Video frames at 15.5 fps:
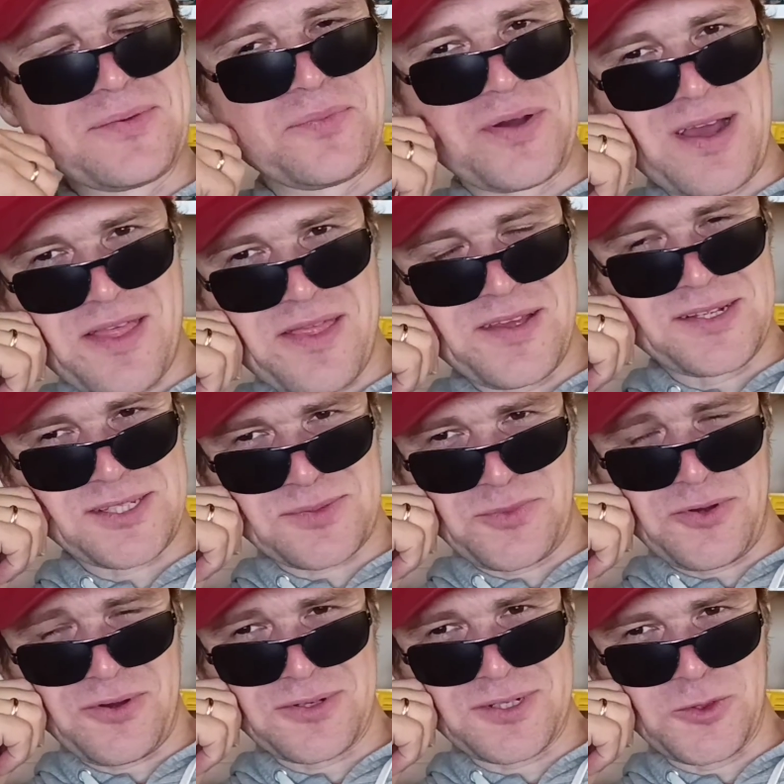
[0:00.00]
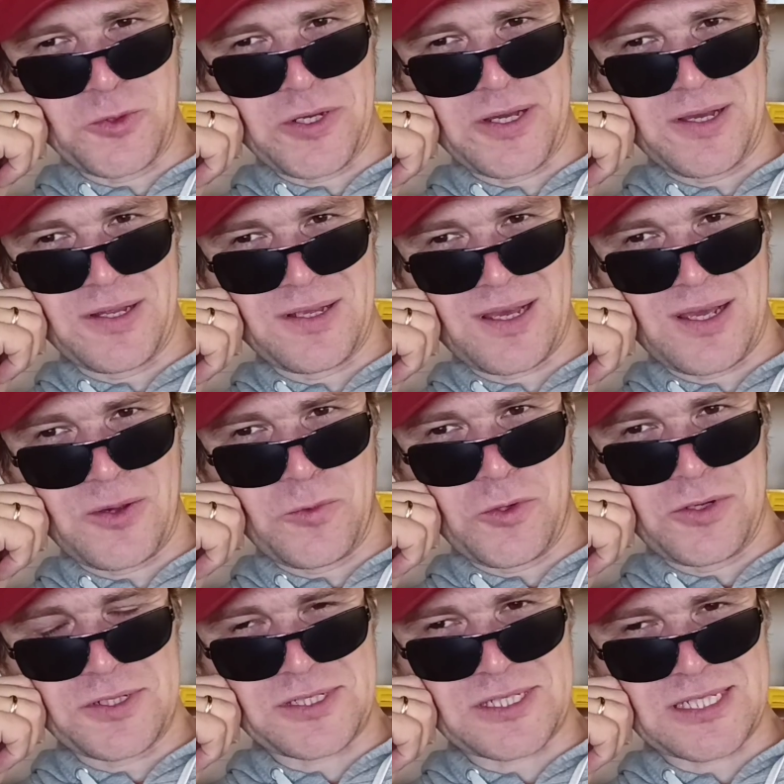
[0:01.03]
by this model when I
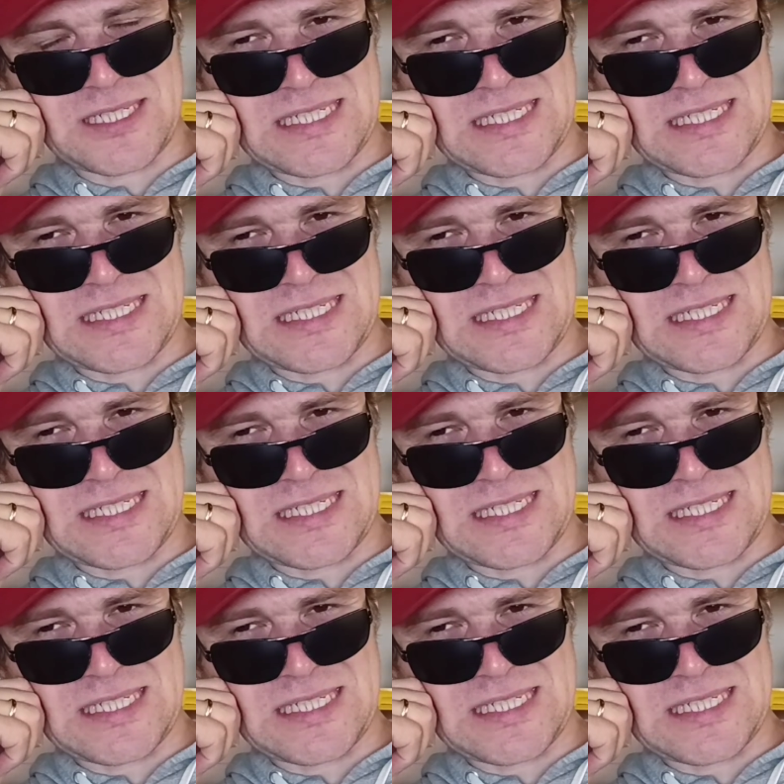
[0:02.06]
was